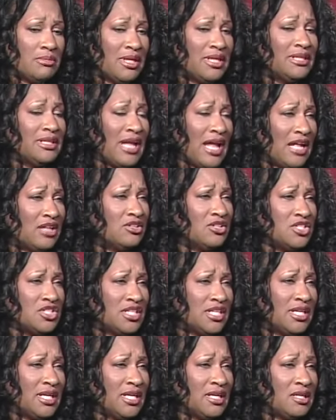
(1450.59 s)
um,
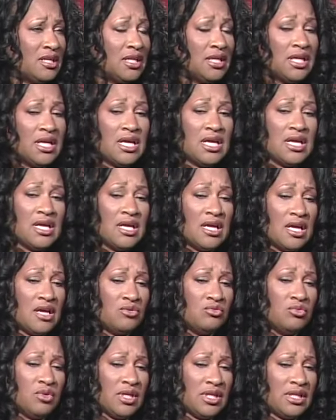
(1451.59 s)
acknowledging it, and
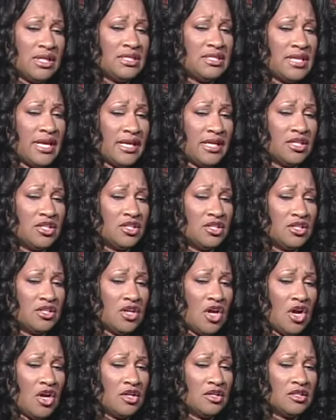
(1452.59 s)
and really taking a
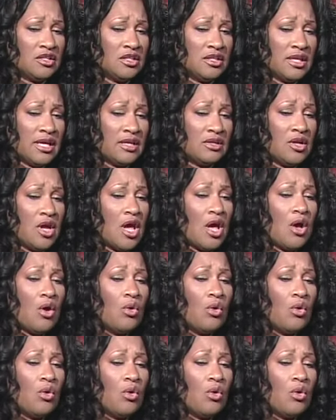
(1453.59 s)
good hard look at